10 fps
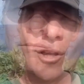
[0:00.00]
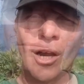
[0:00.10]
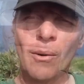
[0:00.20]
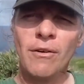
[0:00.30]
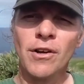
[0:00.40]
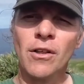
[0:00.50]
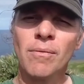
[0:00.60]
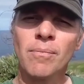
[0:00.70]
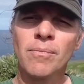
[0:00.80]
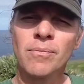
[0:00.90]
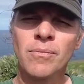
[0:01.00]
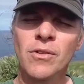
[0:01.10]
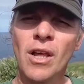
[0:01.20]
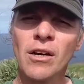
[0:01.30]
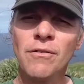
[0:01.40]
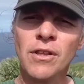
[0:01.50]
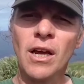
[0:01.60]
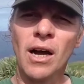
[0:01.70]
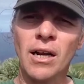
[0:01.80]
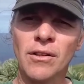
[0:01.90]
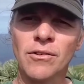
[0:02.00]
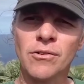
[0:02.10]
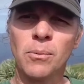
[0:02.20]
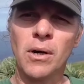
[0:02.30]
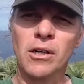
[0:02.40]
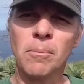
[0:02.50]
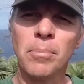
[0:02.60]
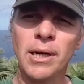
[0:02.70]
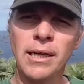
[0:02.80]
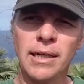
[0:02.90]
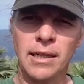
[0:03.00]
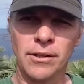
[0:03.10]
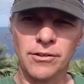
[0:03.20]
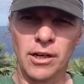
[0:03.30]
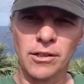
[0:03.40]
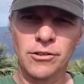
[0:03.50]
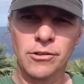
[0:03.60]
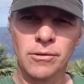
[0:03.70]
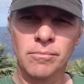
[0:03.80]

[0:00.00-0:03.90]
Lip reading: However, none of the islands were completely untouched.